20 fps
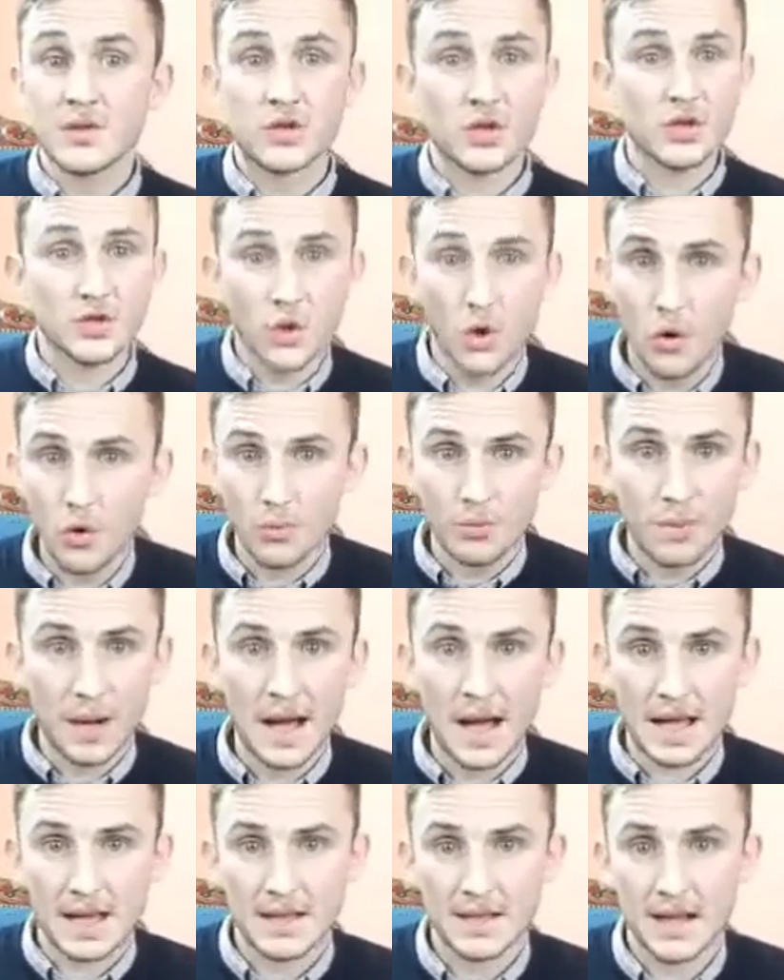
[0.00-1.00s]
just hold
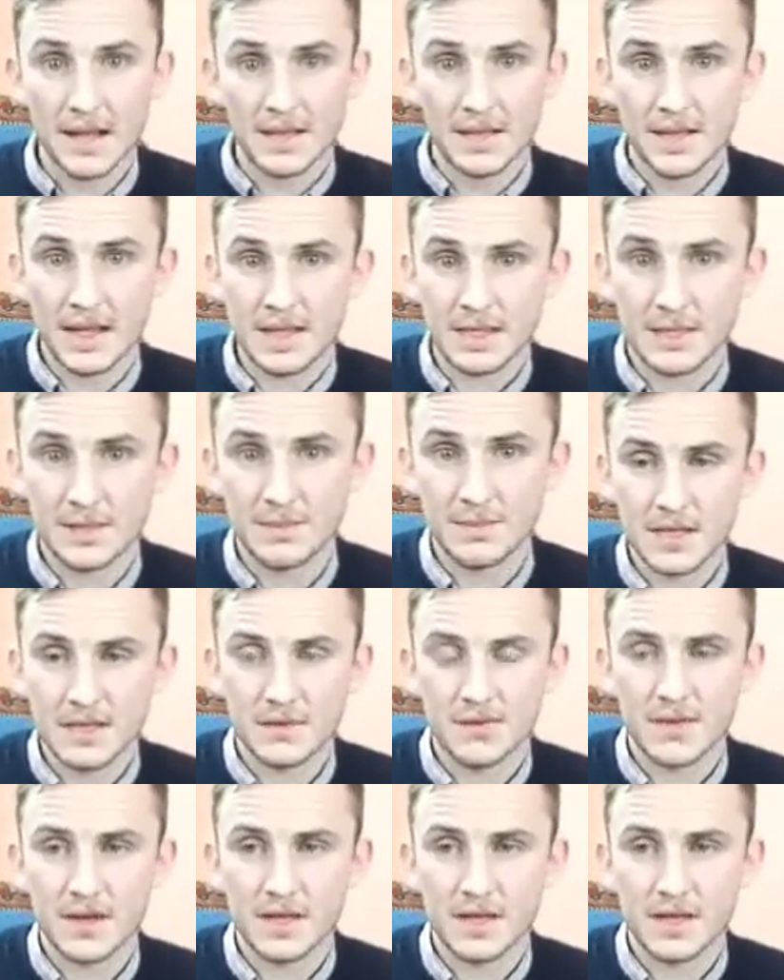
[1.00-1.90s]
back. That's the best